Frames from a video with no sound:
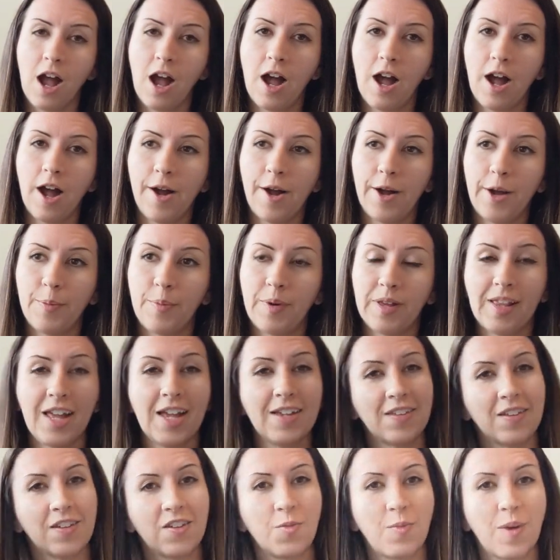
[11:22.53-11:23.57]
uh, but
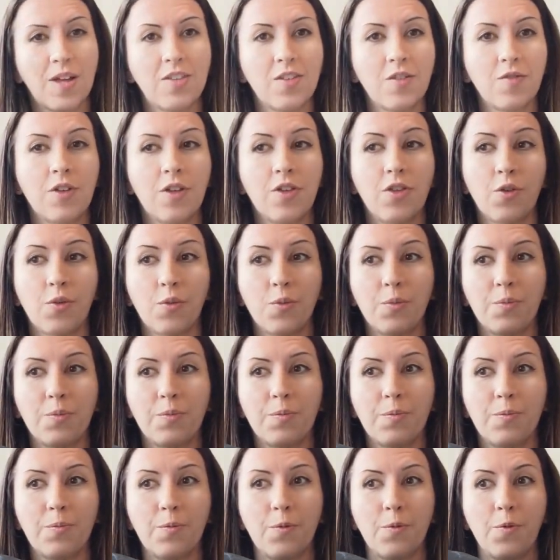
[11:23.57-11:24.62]
less expensive than the
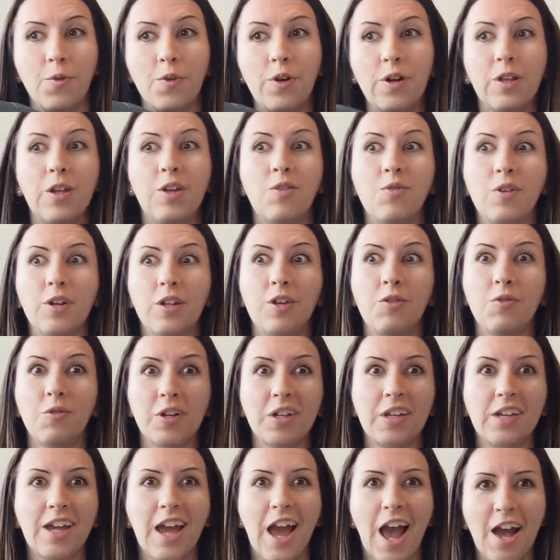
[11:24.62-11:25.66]
really, really,
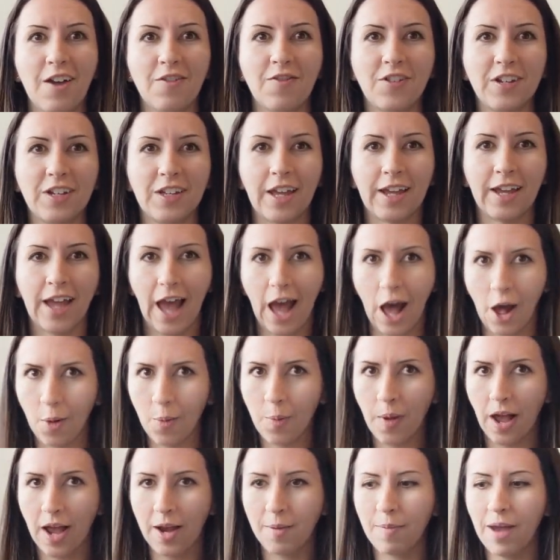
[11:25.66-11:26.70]
really hefty like
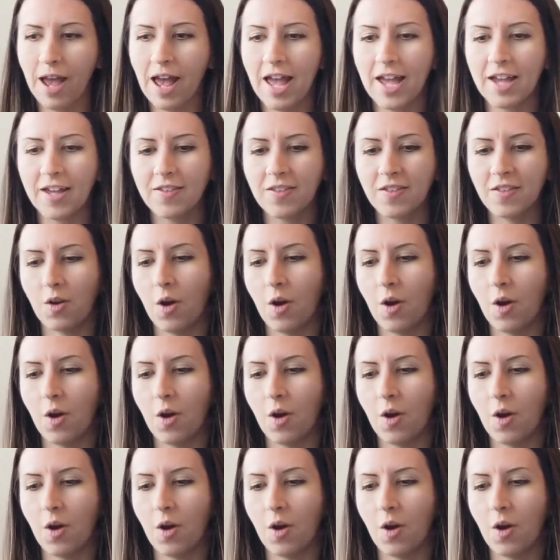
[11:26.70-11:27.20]
Alpine bags.